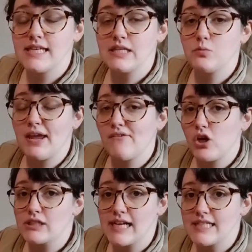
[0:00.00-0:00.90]
We have all
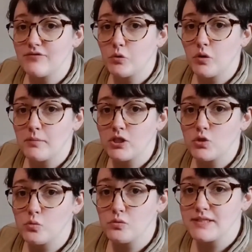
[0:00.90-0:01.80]
kinds of equipment and
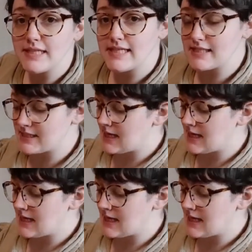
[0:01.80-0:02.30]
tools in this.